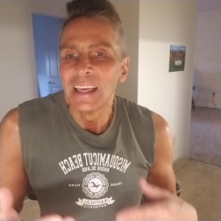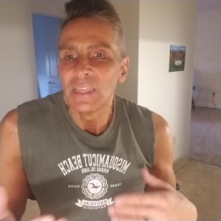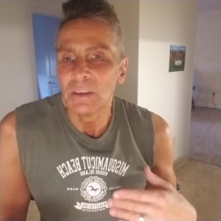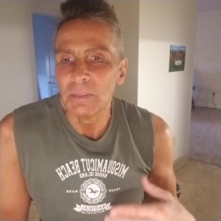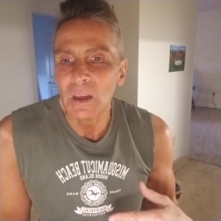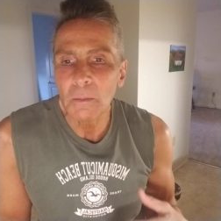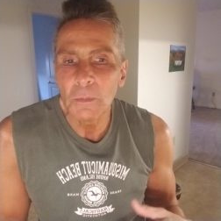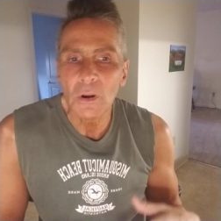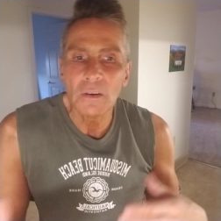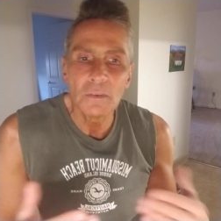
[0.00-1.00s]
the
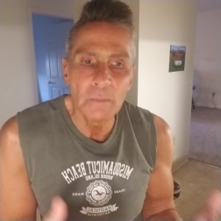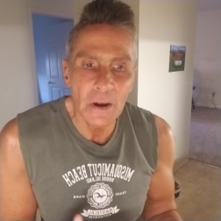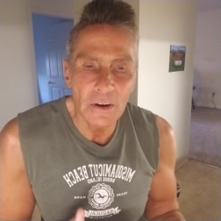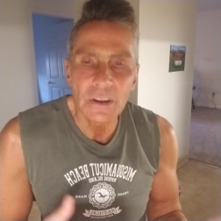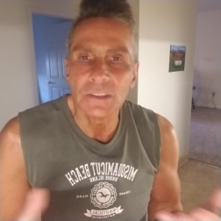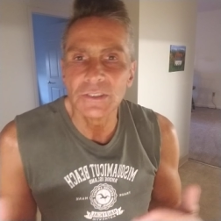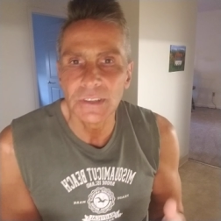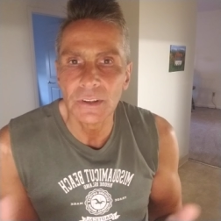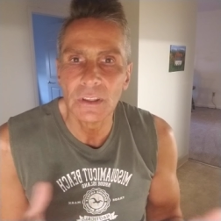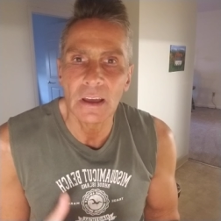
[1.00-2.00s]
number of Americans
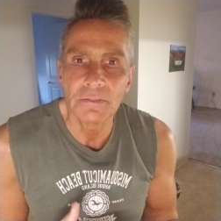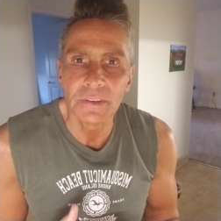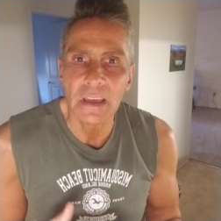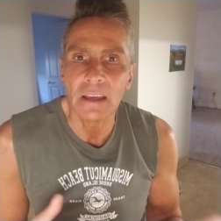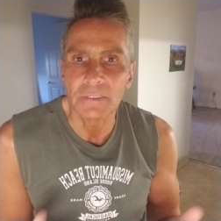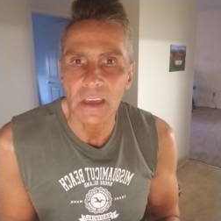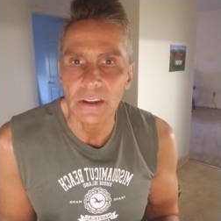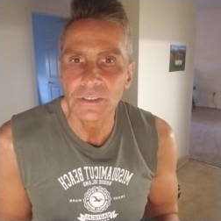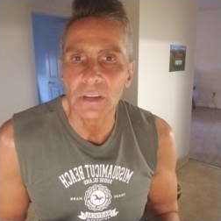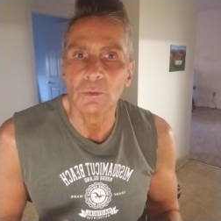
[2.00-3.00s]
still left in
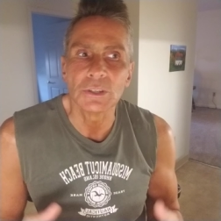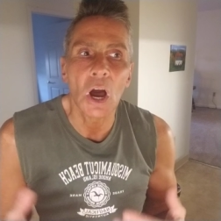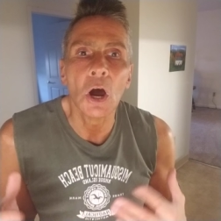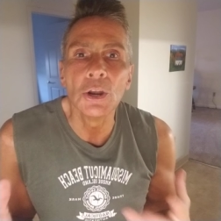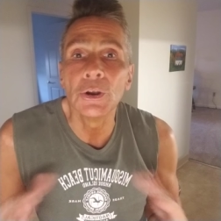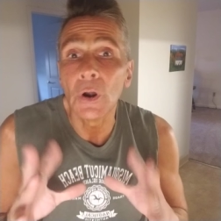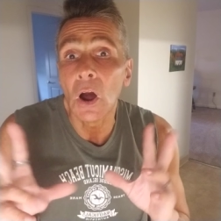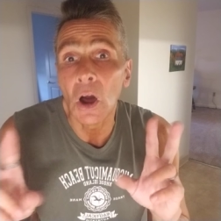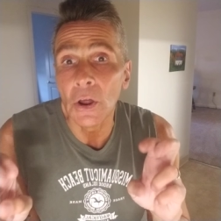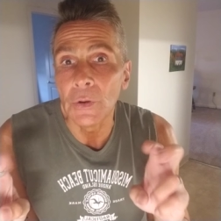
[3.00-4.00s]
Afghanistan was under
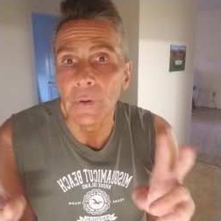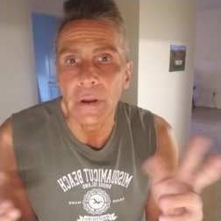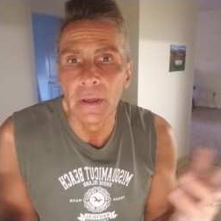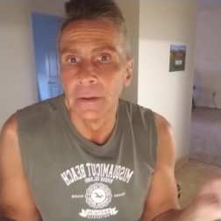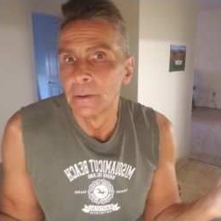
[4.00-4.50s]
100.